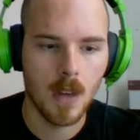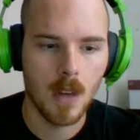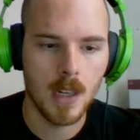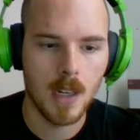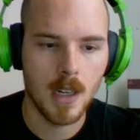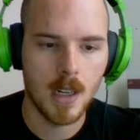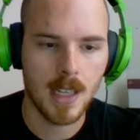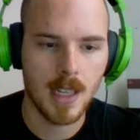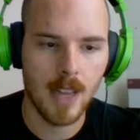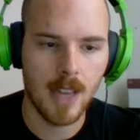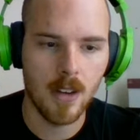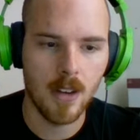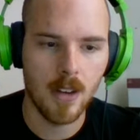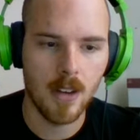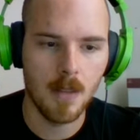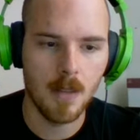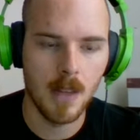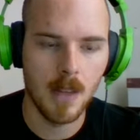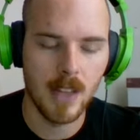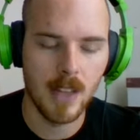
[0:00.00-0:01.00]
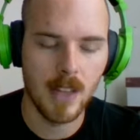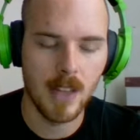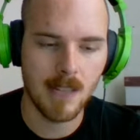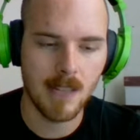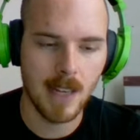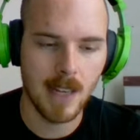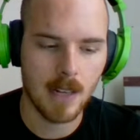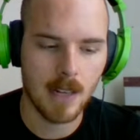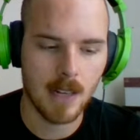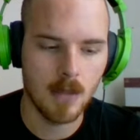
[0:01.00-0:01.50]
together, but that's why
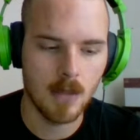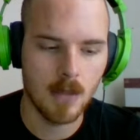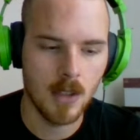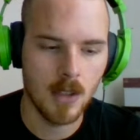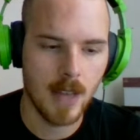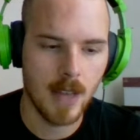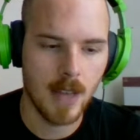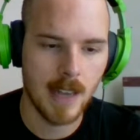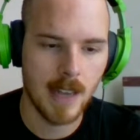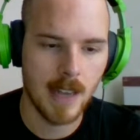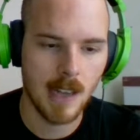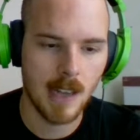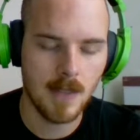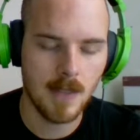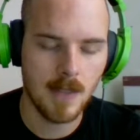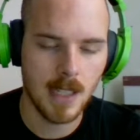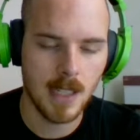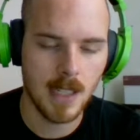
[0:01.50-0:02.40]
I don't do that as often.